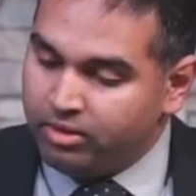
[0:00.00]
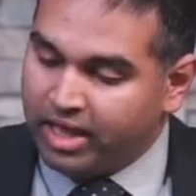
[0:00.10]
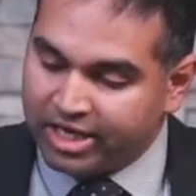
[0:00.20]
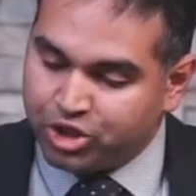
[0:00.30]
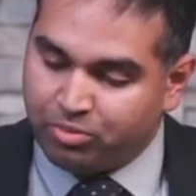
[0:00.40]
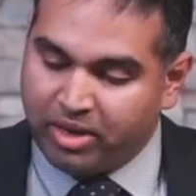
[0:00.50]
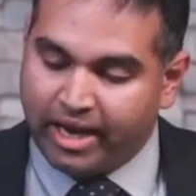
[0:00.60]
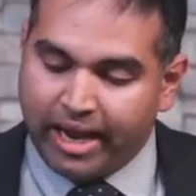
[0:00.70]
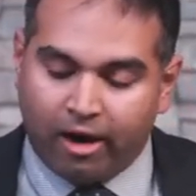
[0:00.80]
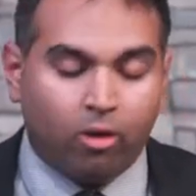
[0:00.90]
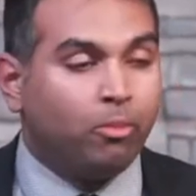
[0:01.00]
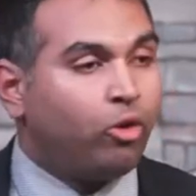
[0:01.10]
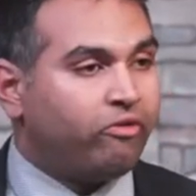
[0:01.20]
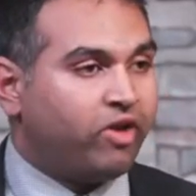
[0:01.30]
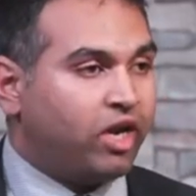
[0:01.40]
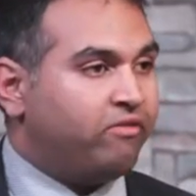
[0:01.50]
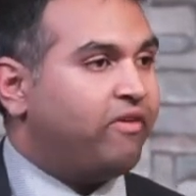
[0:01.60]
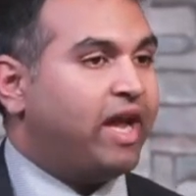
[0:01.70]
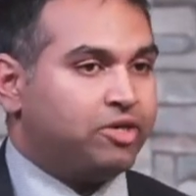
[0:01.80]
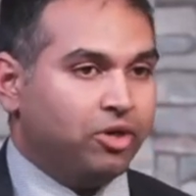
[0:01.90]
That should be our motivating
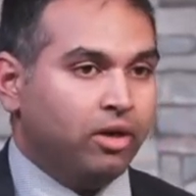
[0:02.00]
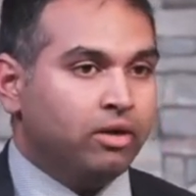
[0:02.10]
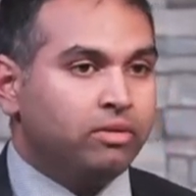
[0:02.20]
factor.